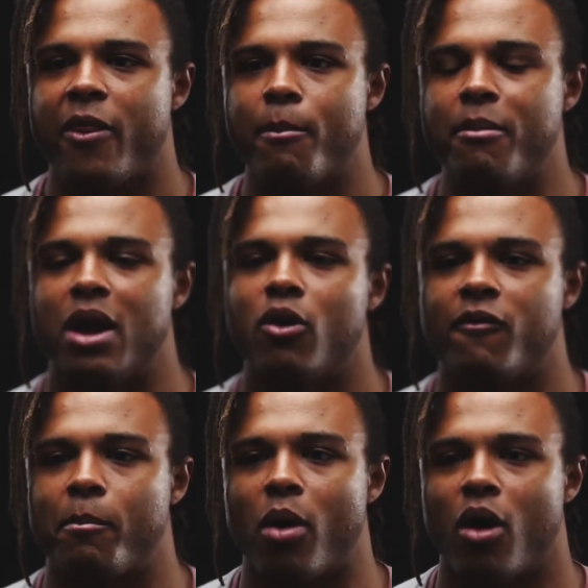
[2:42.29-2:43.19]
in the middle
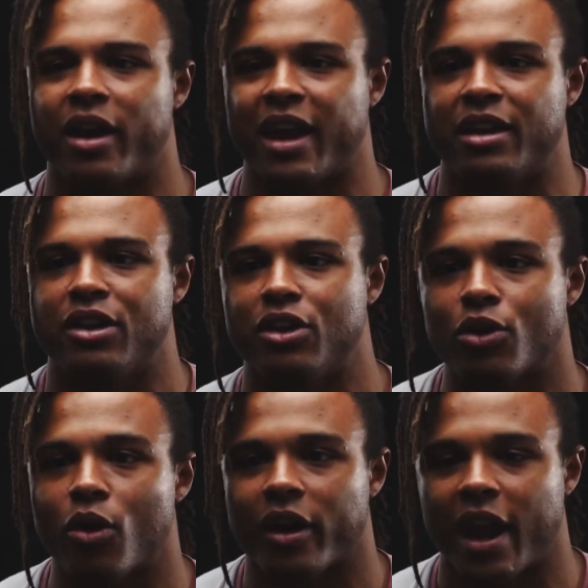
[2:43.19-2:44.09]
of a park in New
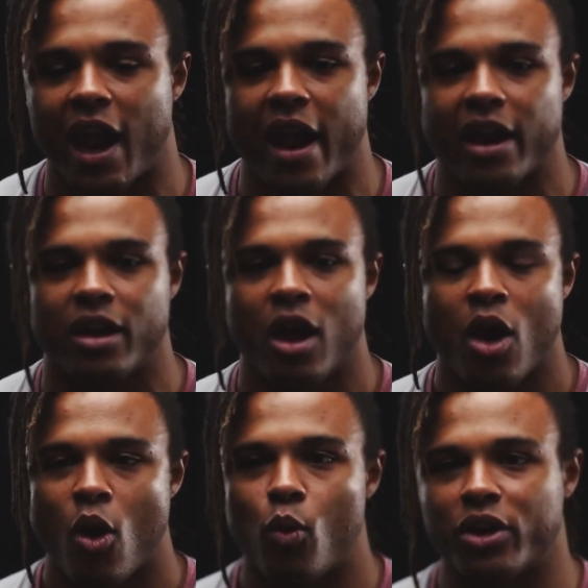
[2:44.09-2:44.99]
York. And
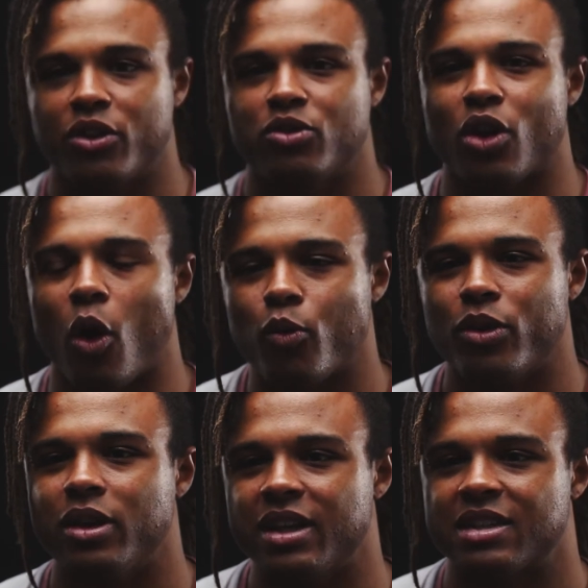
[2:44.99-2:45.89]
what you don't
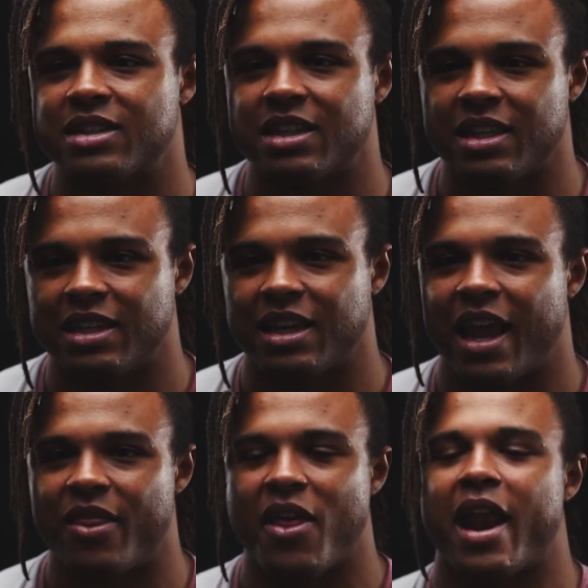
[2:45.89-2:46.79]
really see
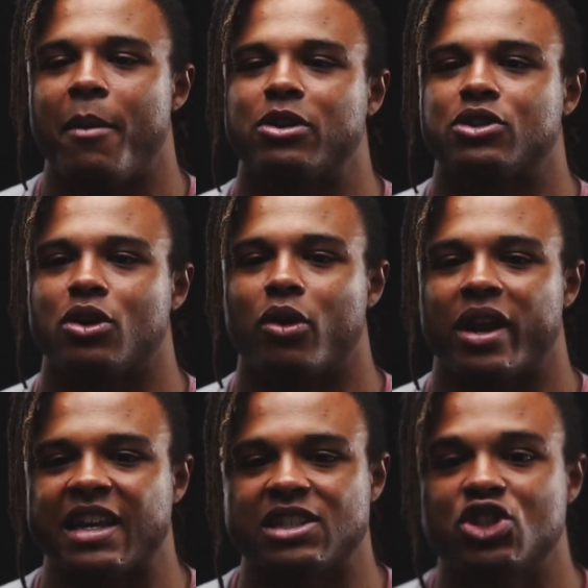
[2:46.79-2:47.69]
in that
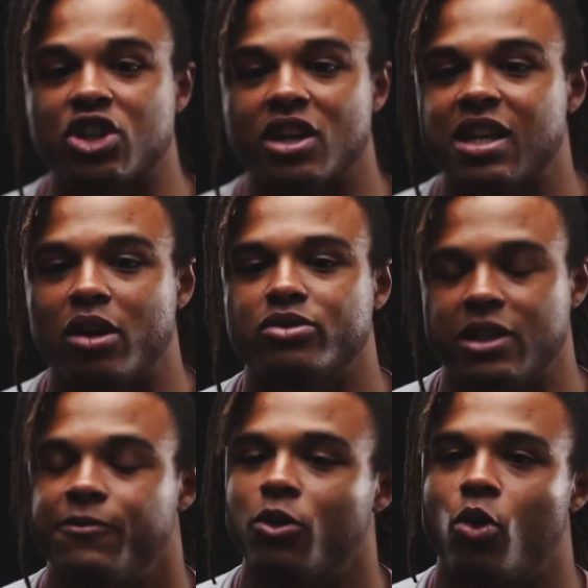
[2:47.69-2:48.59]
episode is just how
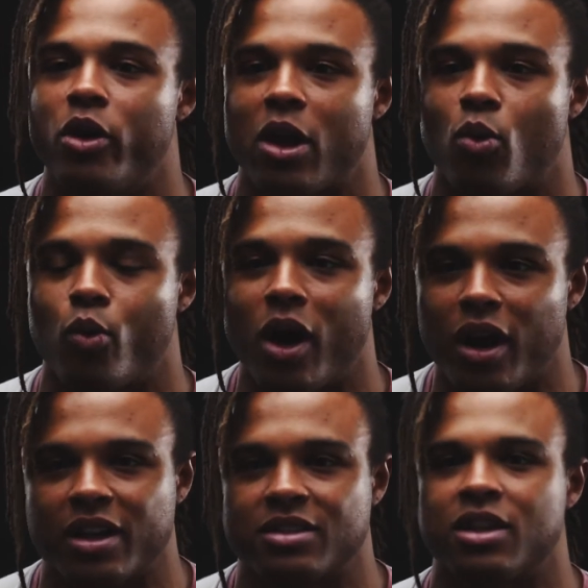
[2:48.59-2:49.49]
difficult it
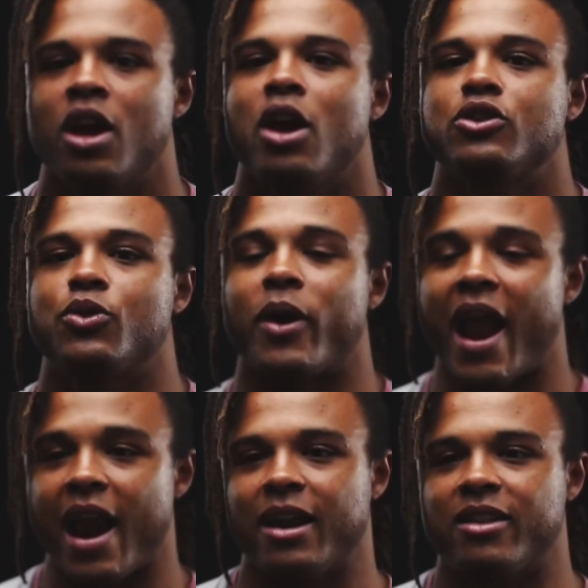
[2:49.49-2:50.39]
was to
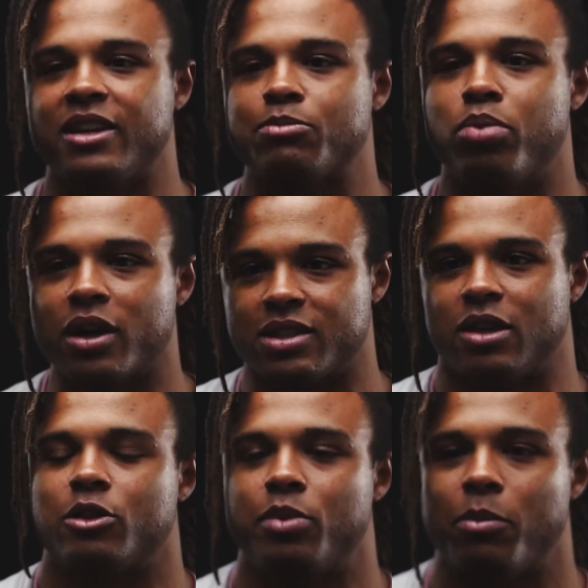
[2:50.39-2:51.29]
hand these books
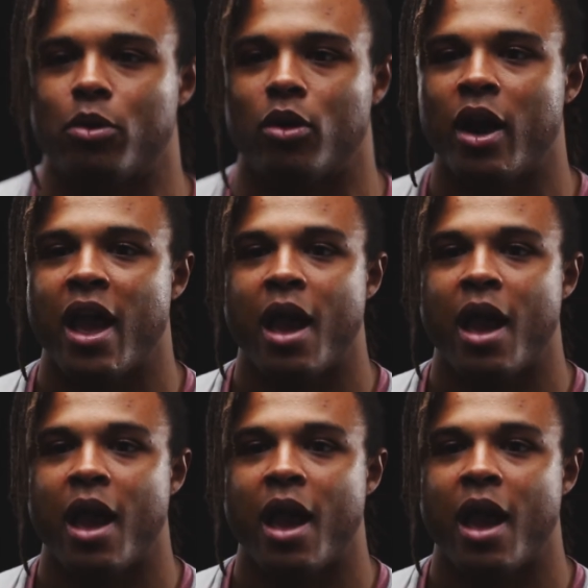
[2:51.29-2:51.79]
out to people,